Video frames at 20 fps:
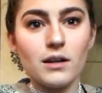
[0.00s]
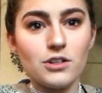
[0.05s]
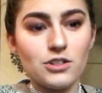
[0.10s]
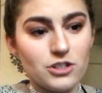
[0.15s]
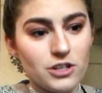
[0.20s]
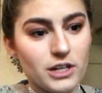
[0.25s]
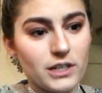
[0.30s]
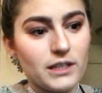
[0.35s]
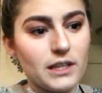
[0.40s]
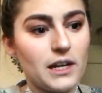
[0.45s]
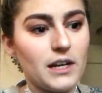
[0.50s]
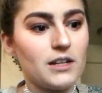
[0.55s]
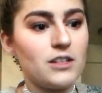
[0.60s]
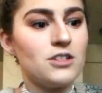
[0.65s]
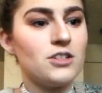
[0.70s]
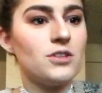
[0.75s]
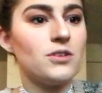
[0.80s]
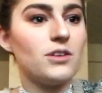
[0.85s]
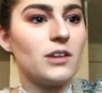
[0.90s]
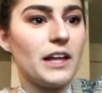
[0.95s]
a trick that I
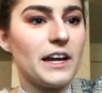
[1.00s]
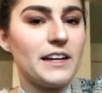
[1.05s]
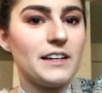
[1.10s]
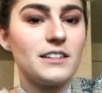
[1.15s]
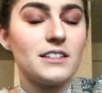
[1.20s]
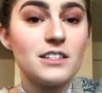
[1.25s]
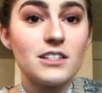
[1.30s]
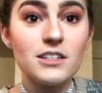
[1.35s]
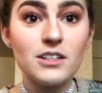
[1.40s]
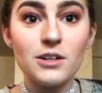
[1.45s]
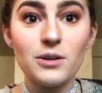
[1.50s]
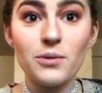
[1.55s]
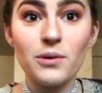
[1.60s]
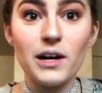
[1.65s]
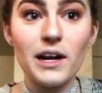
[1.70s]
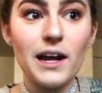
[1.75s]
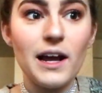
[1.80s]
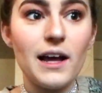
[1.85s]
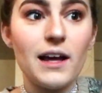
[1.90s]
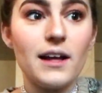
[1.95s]
do like to do when
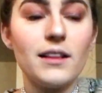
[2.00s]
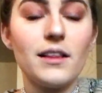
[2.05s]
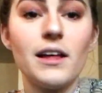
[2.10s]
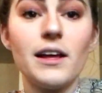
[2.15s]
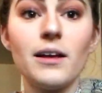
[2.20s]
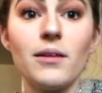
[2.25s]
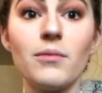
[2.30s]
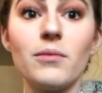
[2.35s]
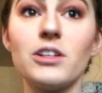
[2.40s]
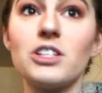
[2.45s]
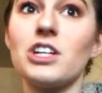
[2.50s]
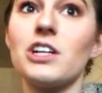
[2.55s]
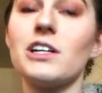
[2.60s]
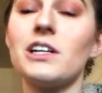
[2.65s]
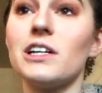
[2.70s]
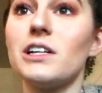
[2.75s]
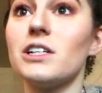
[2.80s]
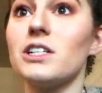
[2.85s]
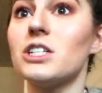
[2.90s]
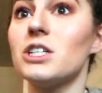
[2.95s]
I highlight, which I
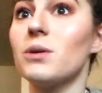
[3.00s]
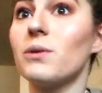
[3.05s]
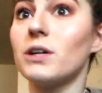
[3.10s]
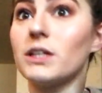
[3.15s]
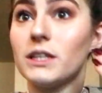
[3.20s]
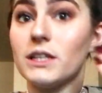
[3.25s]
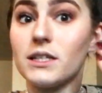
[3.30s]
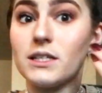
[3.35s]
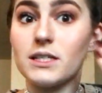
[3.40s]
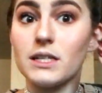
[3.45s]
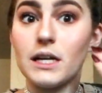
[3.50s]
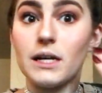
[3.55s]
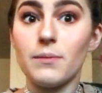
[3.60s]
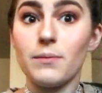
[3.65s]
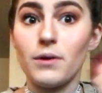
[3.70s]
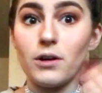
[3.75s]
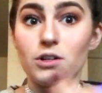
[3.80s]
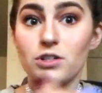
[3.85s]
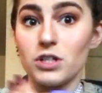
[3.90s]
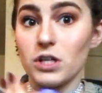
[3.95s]
didn't do on this side,
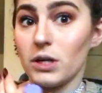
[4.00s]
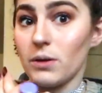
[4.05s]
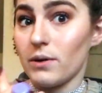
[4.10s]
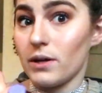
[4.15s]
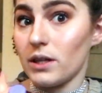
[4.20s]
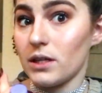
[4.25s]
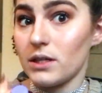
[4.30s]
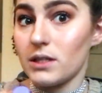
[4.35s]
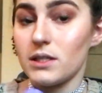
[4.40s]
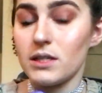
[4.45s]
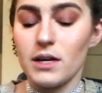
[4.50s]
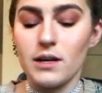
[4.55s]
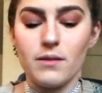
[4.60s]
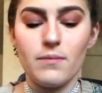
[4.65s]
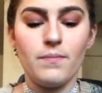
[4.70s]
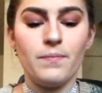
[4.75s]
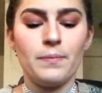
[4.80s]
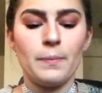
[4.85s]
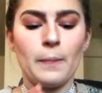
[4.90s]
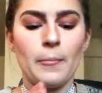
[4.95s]
but I'll show you on this side,
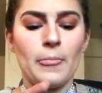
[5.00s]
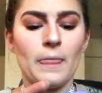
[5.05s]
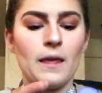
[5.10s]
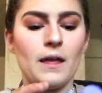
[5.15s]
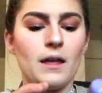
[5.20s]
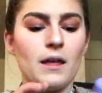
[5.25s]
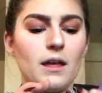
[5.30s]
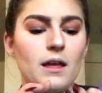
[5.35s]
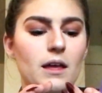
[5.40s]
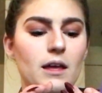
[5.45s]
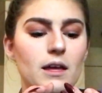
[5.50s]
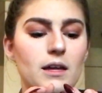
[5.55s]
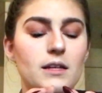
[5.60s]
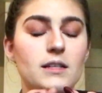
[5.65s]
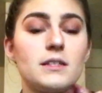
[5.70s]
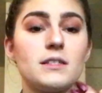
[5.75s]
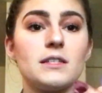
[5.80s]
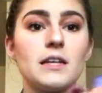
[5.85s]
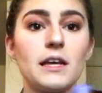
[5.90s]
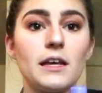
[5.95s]

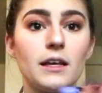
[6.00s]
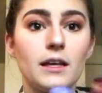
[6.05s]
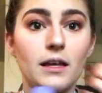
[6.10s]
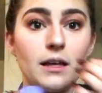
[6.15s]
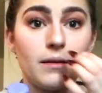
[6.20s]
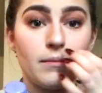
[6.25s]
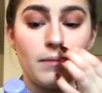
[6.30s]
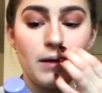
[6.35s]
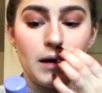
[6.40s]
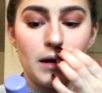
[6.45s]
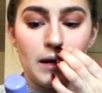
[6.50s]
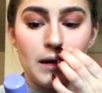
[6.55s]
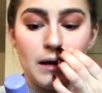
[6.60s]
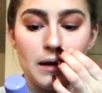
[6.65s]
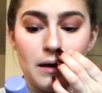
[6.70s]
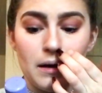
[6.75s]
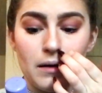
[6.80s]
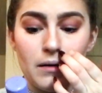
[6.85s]
is taking my